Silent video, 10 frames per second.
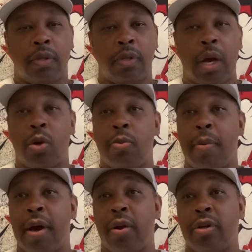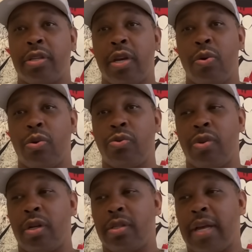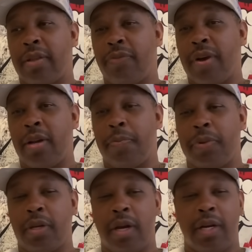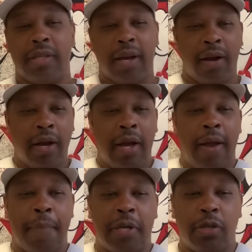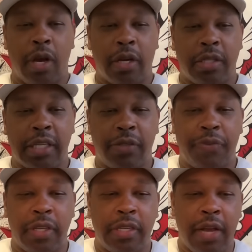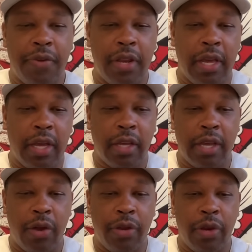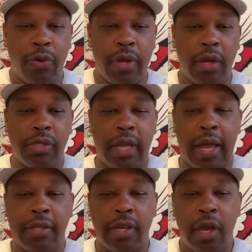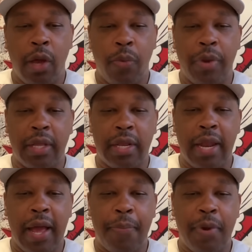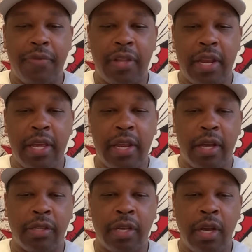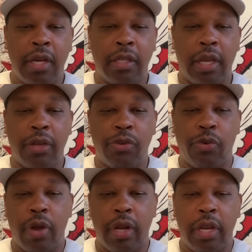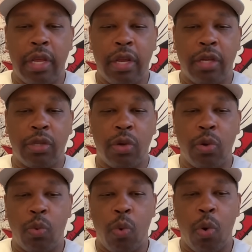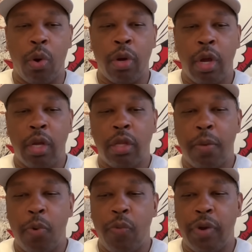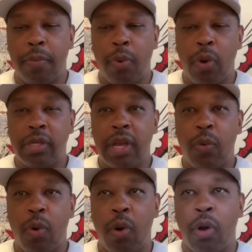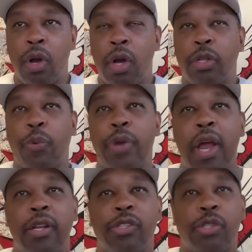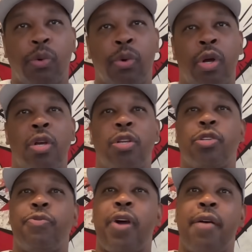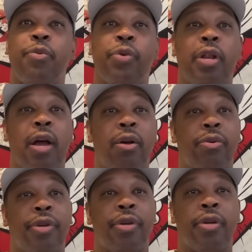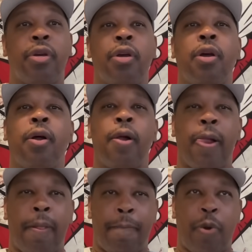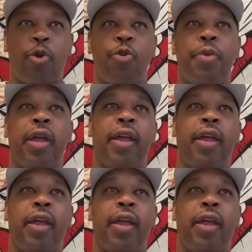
y'all know my motto. Let's say no to drill, to stop the violence, put the guns down. Make sure y'all can testify, for HIV and AIDS because y'all need to know y'all status. We got the nonprofit, they need us. The Instagram, they need us. Third War, the movie, them boys at war, the reality show, surviving without Birdman.